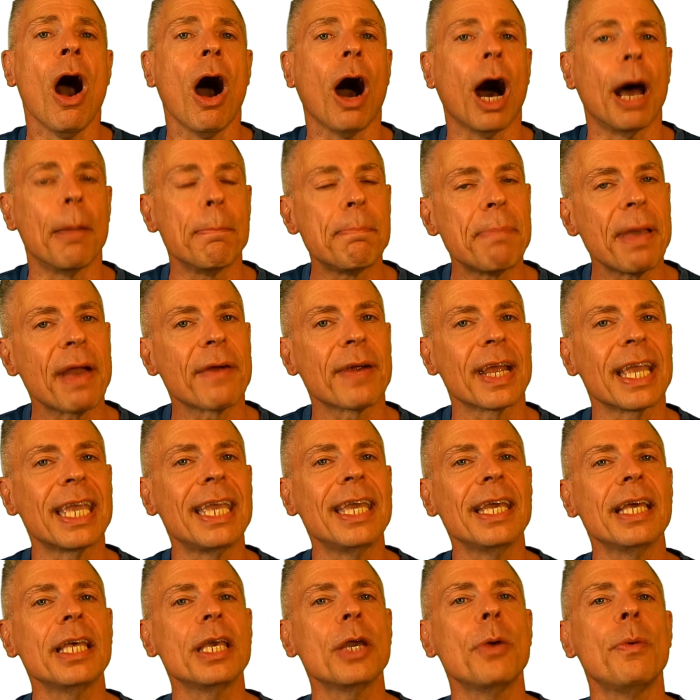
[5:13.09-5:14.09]
On
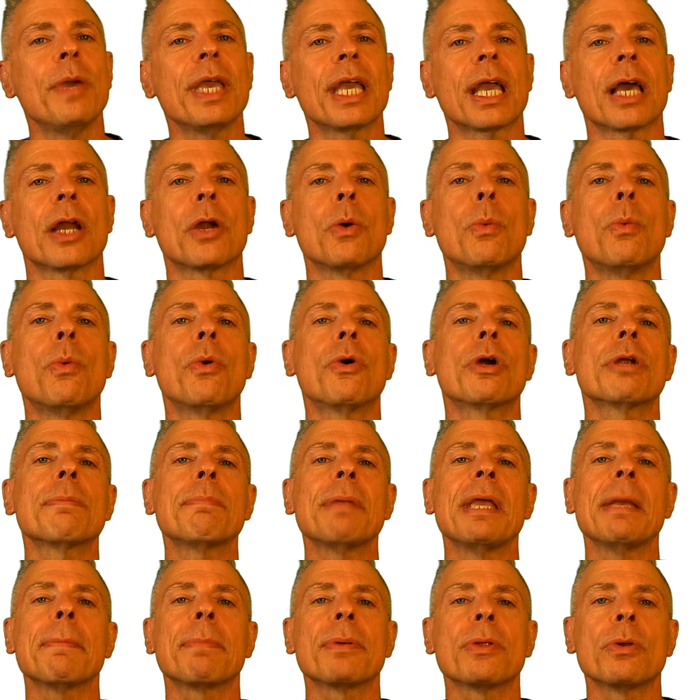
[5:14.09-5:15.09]
Perihelia, we can award
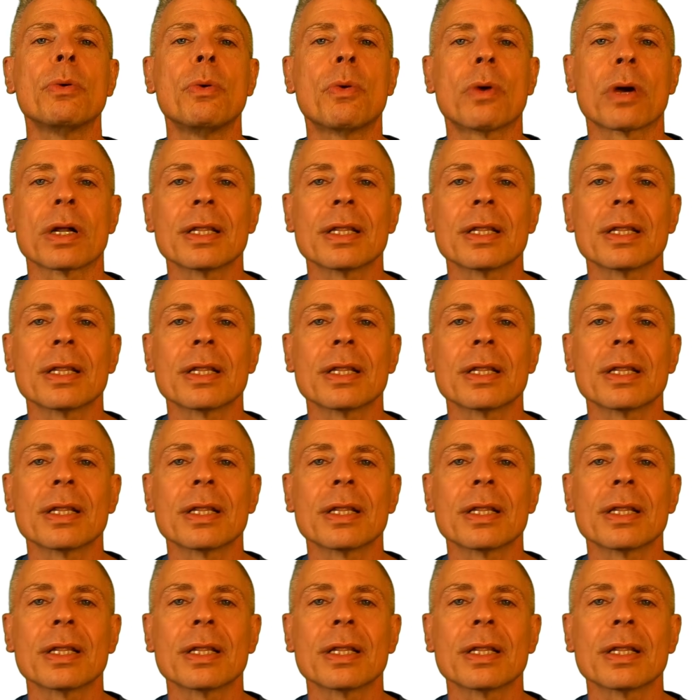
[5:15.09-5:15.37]
people who